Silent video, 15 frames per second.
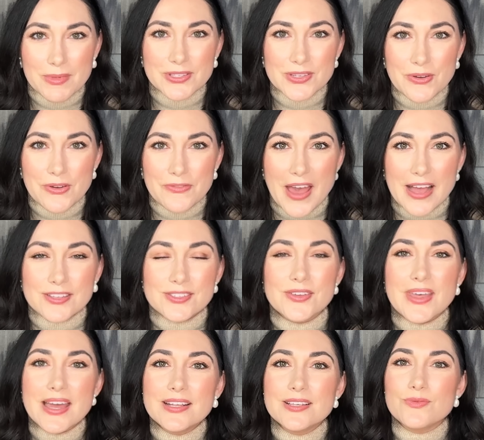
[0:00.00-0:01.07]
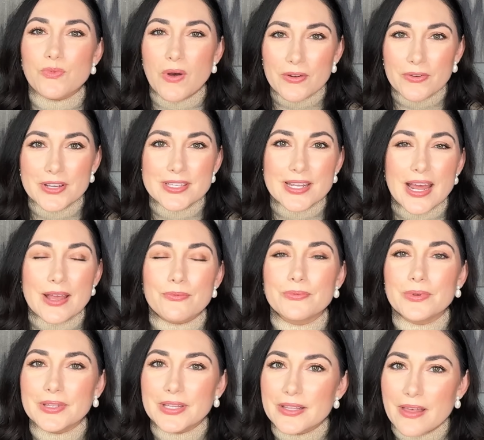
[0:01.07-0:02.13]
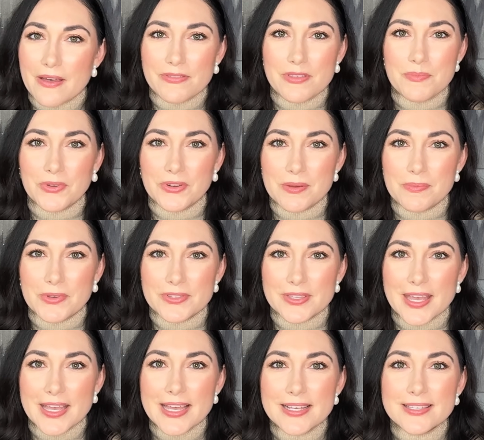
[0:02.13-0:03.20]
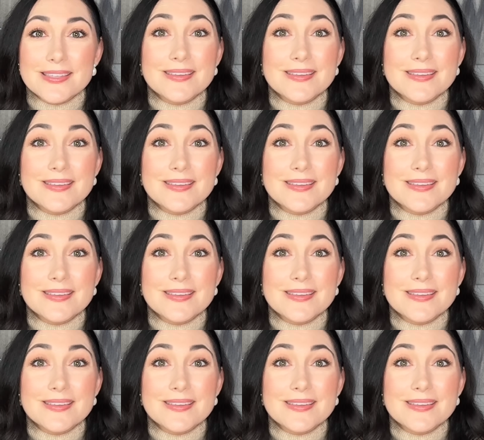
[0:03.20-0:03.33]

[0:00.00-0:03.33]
toe effect. So that is one reason I really love the Booty Boost leggings